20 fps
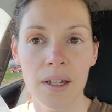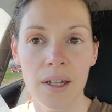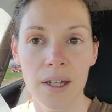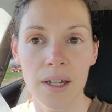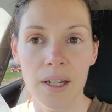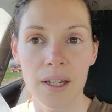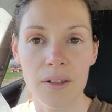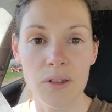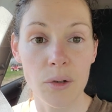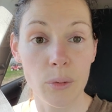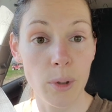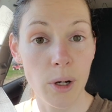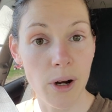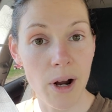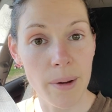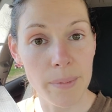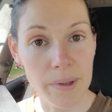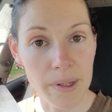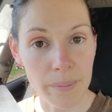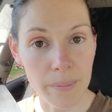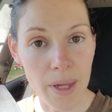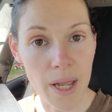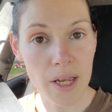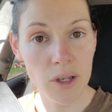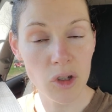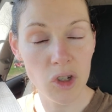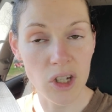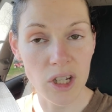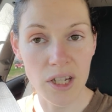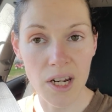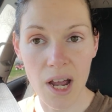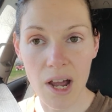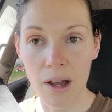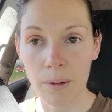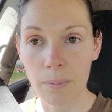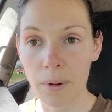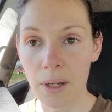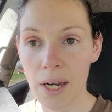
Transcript: And so we grabbed some lunch and now I'm